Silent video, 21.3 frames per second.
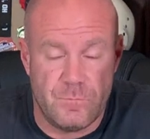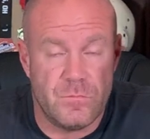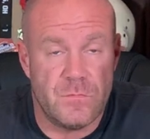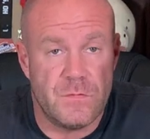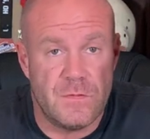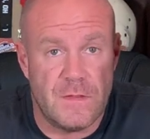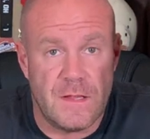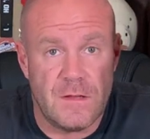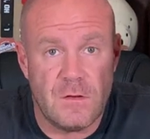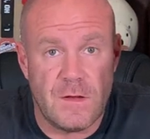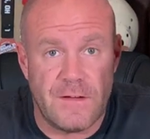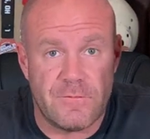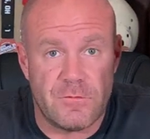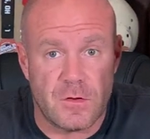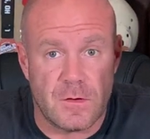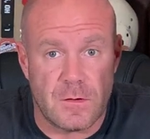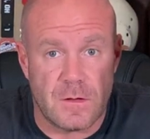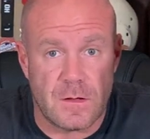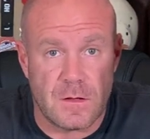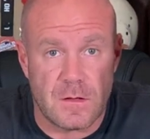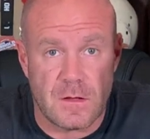Then you have
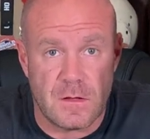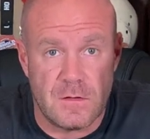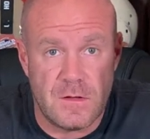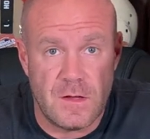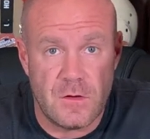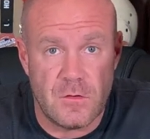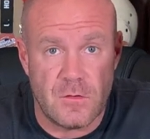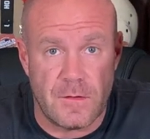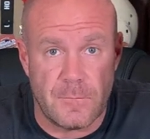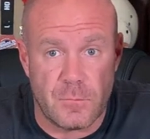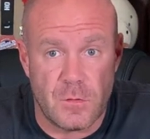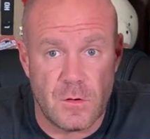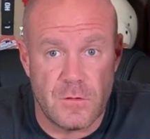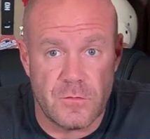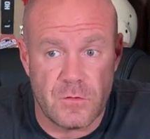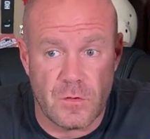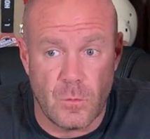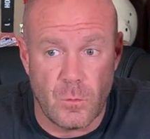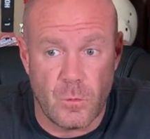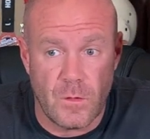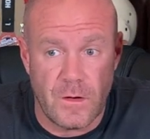to continue to improve.
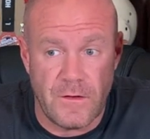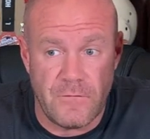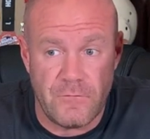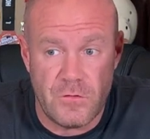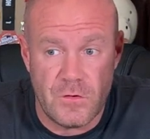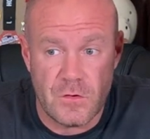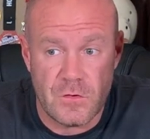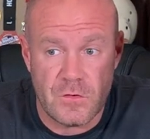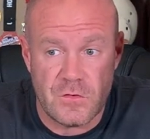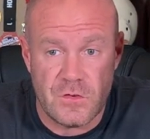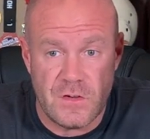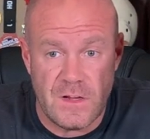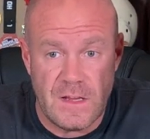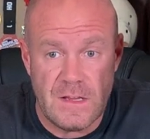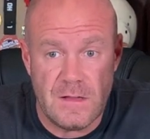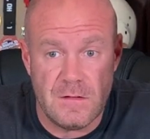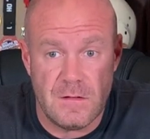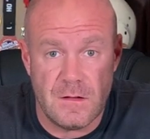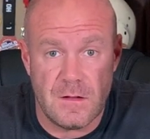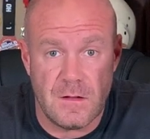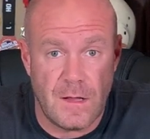So if your
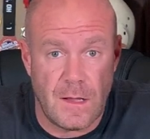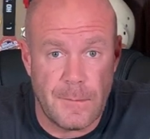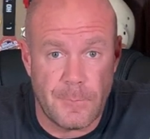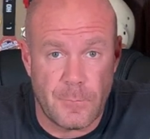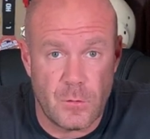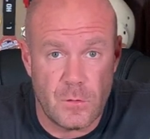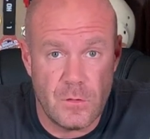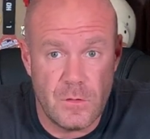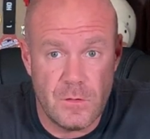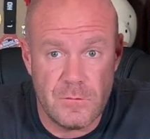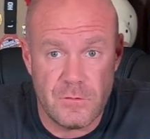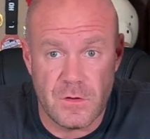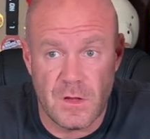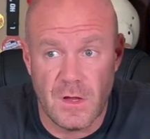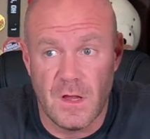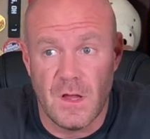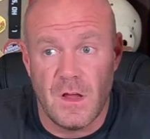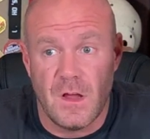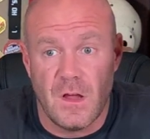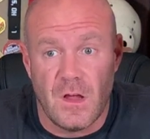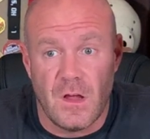cheat improves,
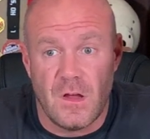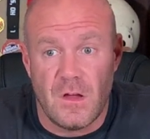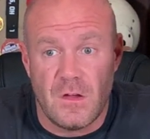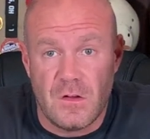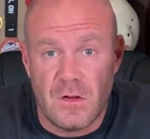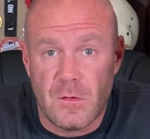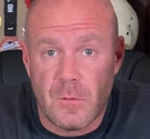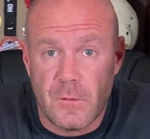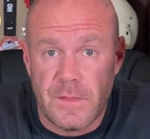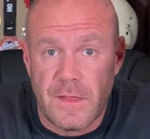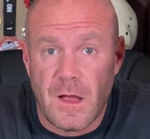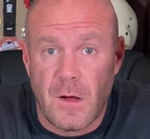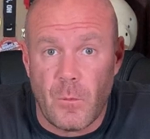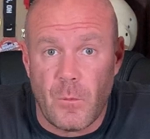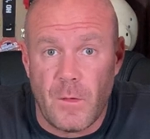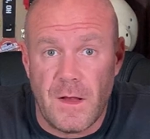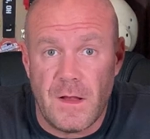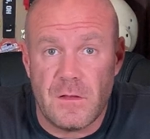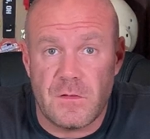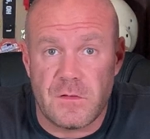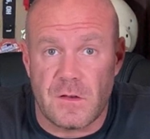your without
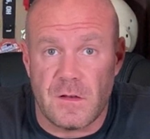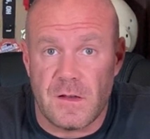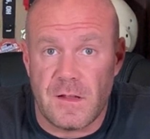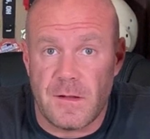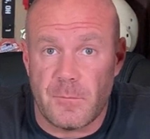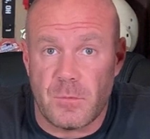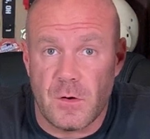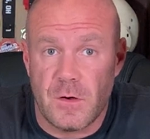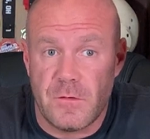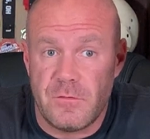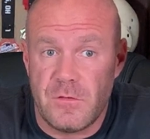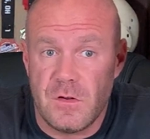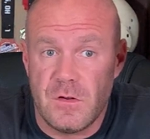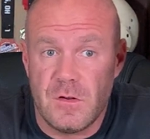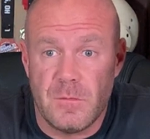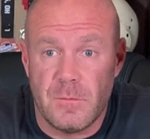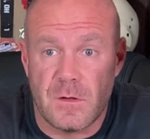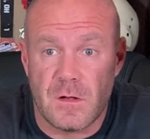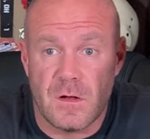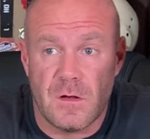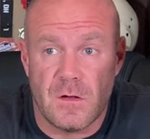weight is going to improve too,
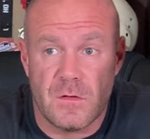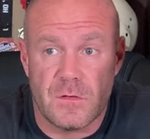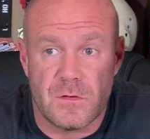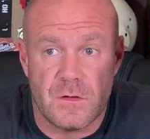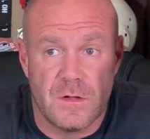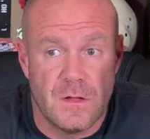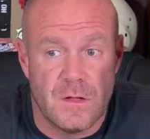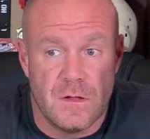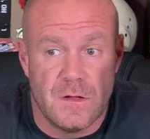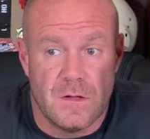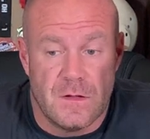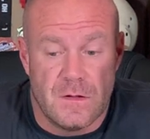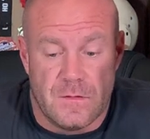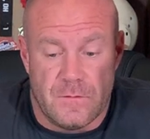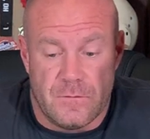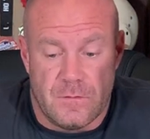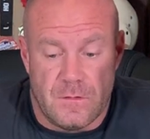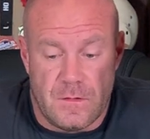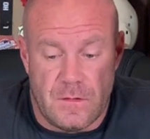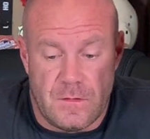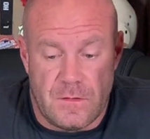because
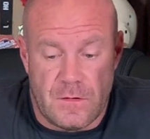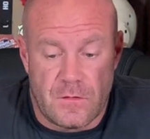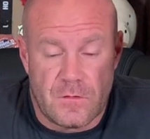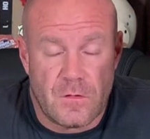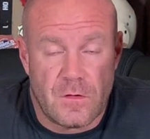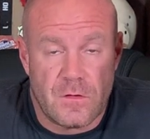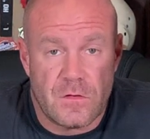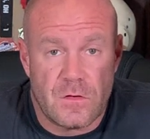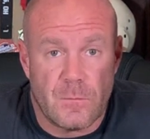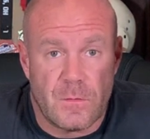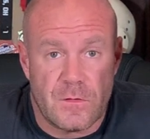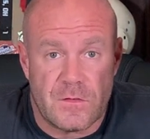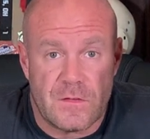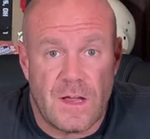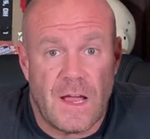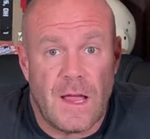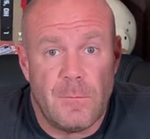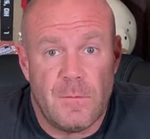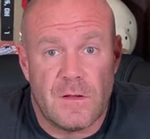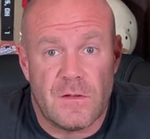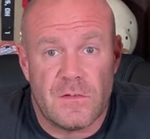there's only so much
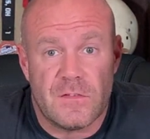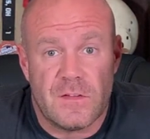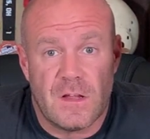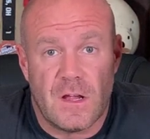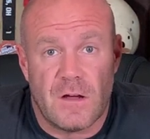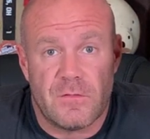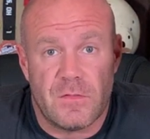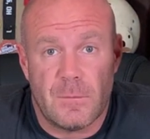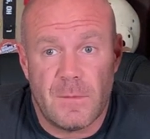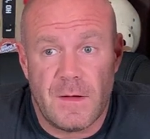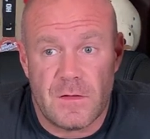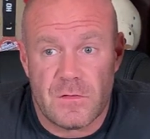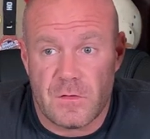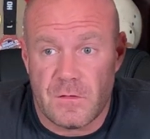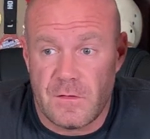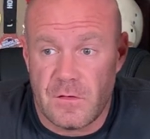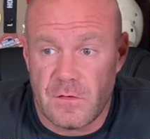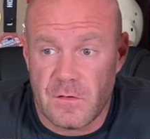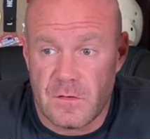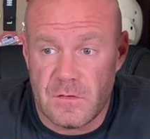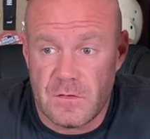time you can stay off the mat. So
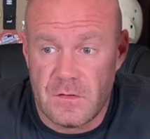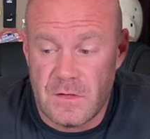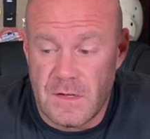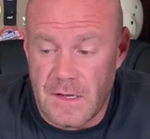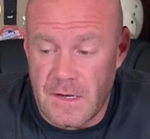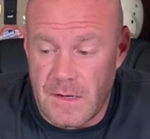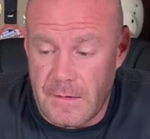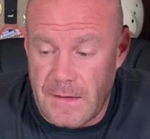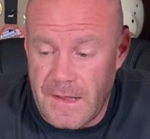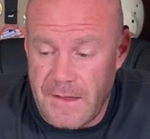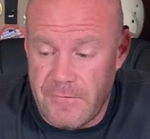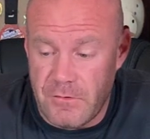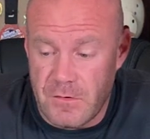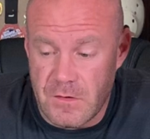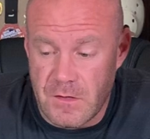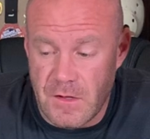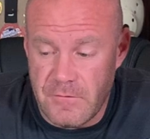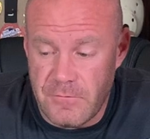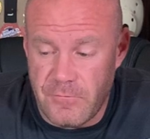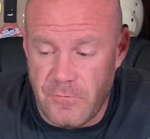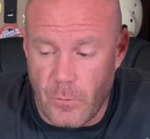you got to have
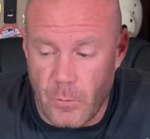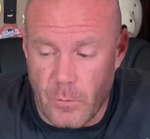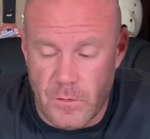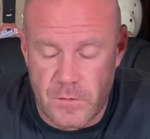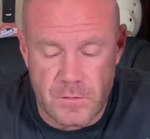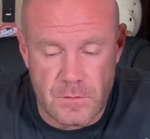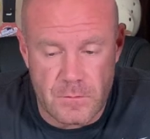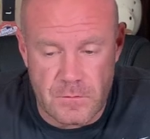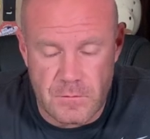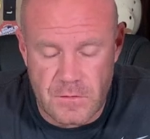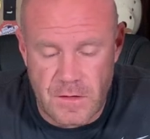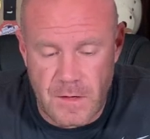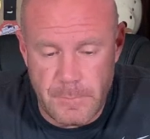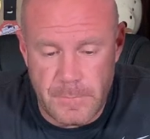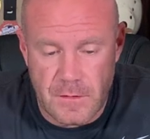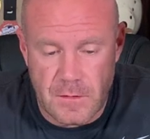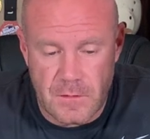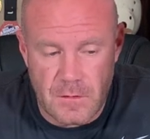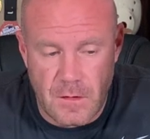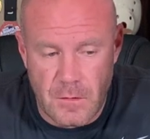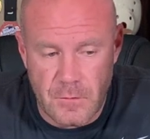enough force.
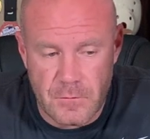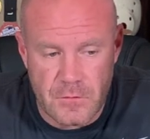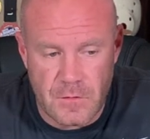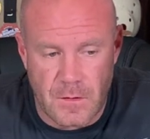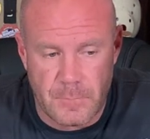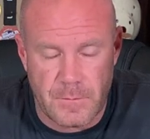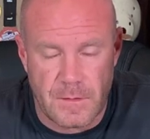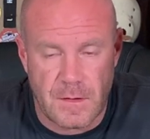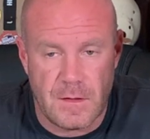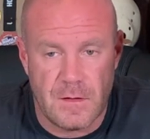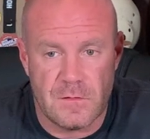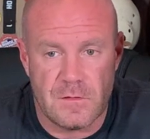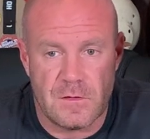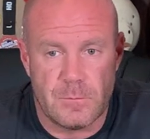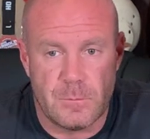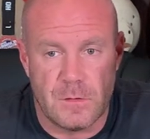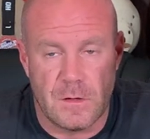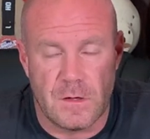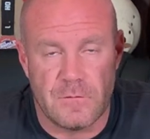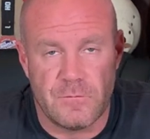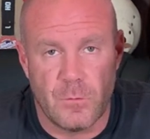Jumping is
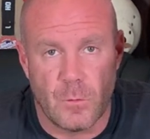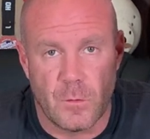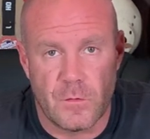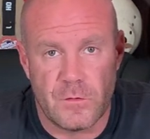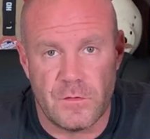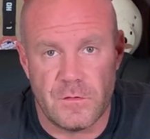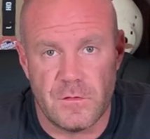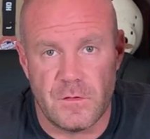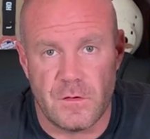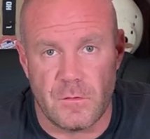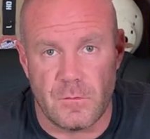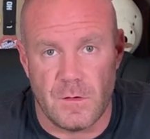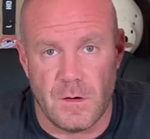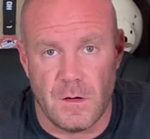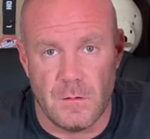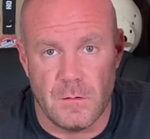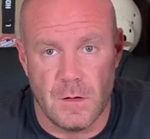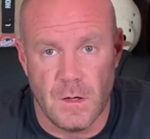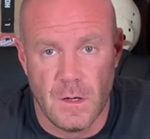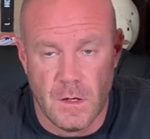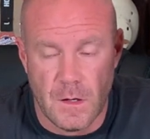putting force into the ground.
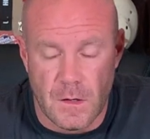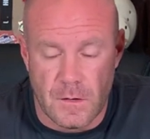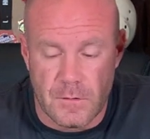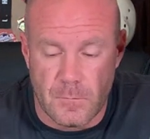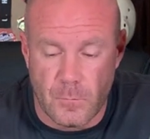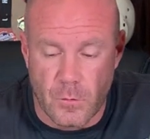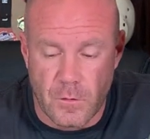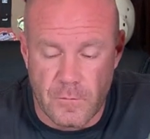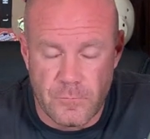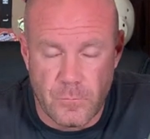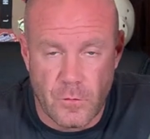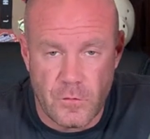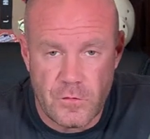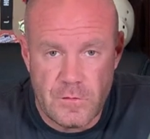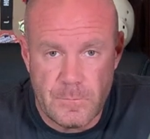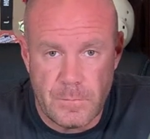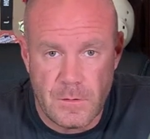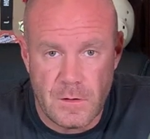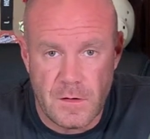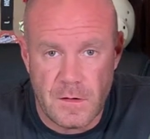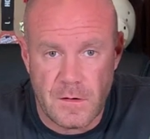The more force you
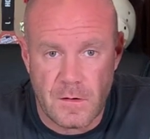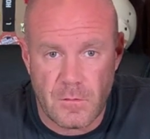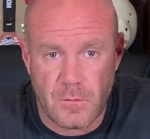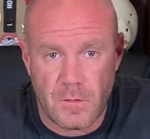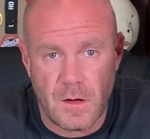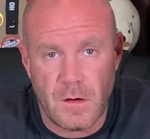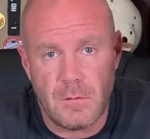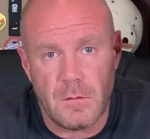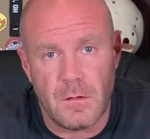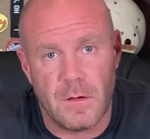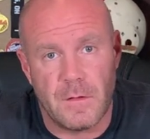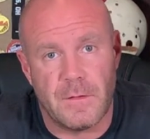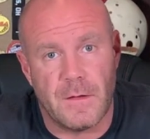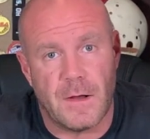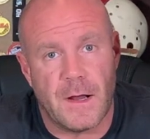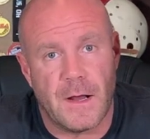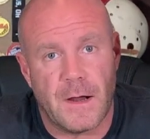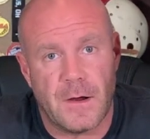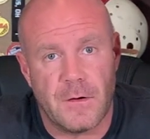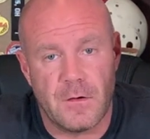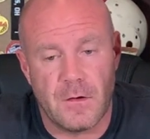put into the ground, the
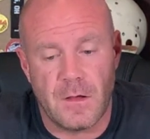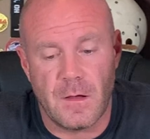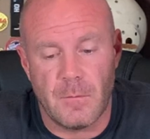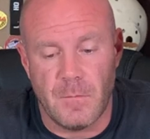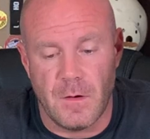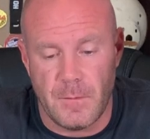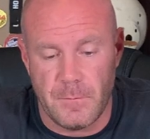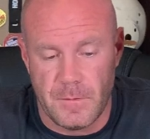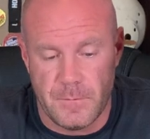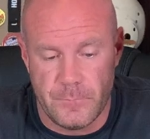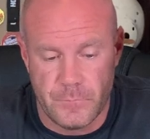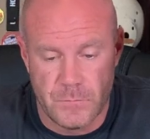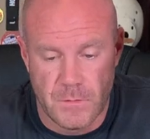higher you come up.